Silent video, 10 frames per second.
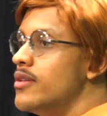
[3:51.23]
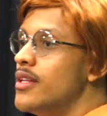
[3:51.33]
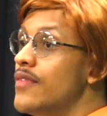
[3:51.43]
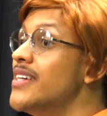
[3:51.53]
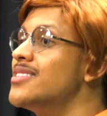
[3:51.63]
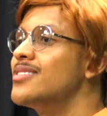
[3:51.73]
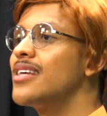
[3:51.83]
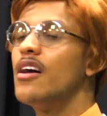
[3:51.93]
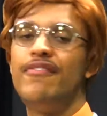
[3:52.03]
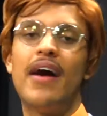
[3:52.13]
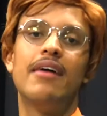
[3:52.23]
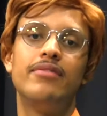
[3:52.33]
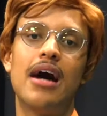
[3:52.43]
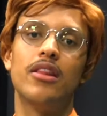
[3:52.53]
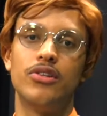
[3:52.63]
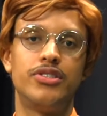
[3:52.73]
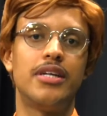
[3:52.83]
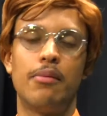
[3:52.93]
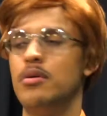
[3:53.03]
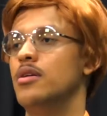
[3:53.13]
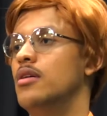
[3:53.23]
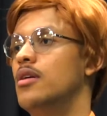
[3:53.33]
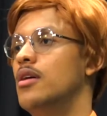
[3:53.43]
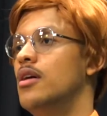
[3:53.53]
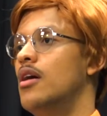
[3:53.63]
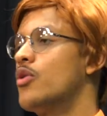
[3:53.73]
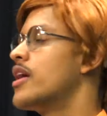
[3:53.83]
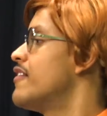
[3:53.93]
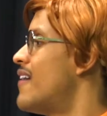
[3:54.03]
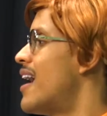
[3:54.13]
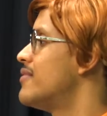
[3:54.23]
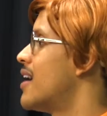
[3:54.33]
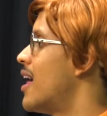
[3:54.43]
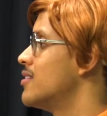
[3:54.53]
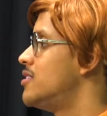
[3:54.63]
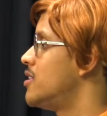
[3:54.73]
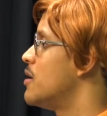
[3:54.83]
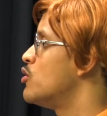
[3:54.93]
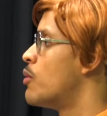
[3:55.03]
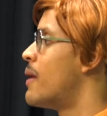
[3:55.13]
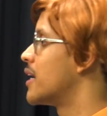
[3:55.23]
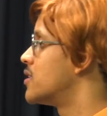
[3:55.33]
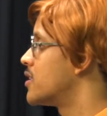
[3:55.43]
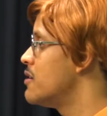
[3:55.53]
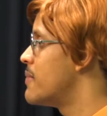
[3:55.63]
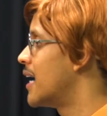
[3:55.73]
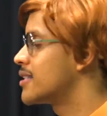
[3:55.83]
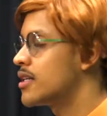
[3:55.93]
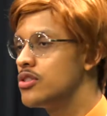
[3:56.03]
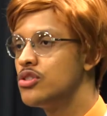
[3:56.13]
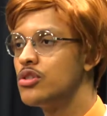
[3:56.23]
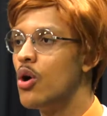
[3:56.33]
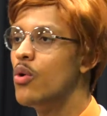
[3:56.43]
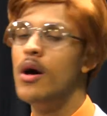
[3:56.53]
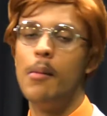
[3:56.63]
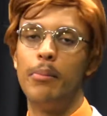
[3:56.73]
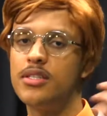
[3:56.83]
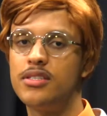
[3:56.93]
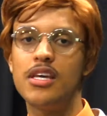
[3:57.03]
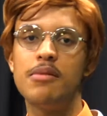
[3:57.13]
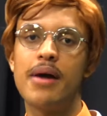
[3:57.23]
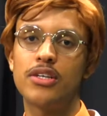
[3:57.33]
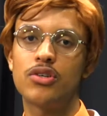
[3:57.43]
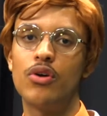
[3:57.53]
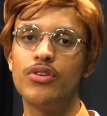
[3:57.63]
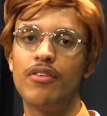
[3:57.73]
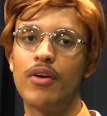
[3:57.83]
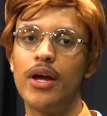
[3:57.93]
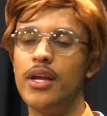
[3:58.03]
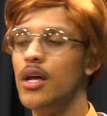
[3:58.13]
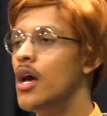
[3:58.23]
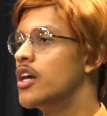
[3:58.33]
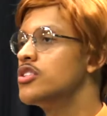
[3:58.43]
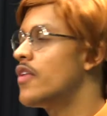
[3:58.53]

this is like a five dollar step. Okay, five dollars cheap. You go buy a ski mask at the store, put the ski mask on your friend. Because all